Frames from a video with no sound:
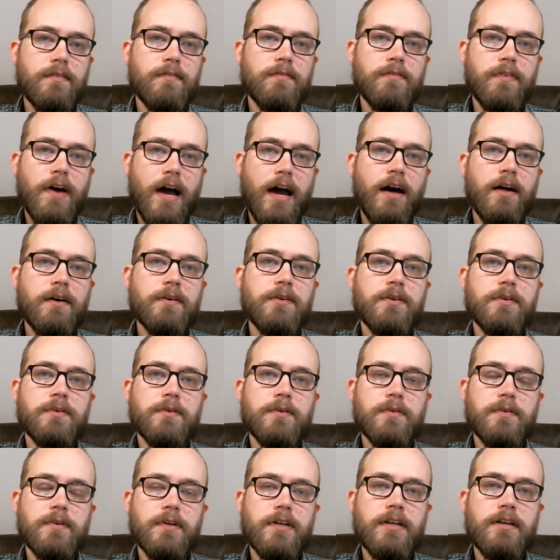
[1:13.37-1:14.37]

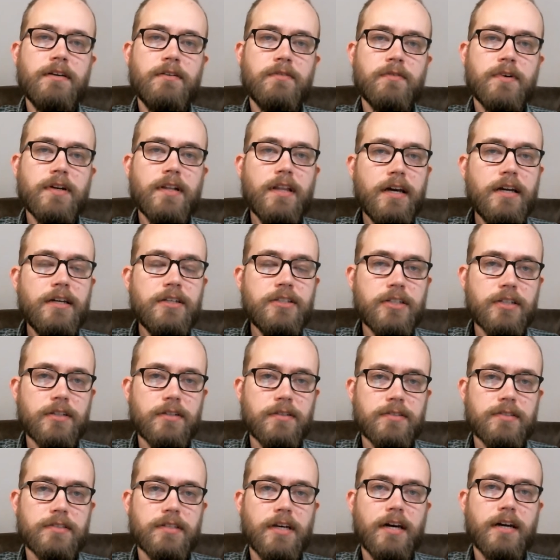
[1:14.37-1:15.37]
value in
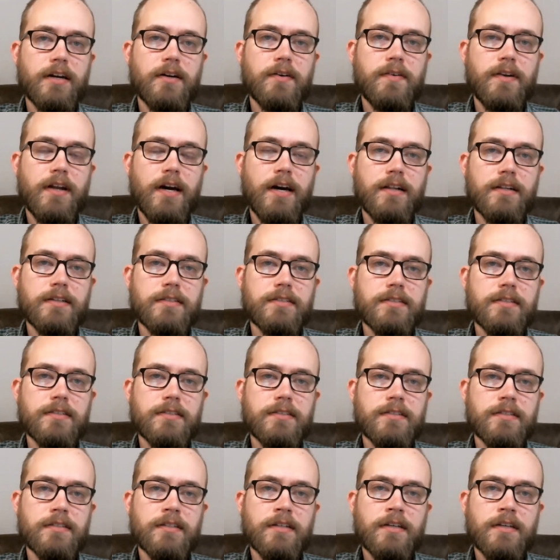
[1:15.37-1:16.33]
relational psychoanalysis,